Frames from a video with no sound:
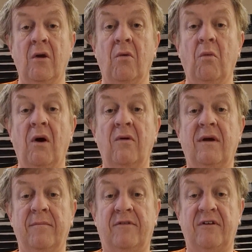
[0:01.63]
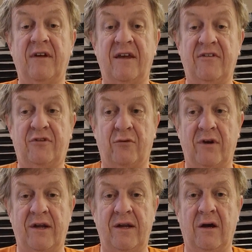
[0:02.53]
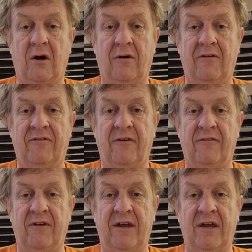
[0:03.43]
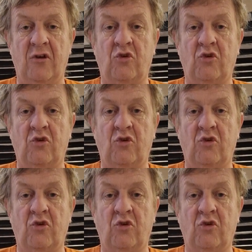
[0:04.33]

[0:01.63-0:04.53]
Welcome to day 3 of the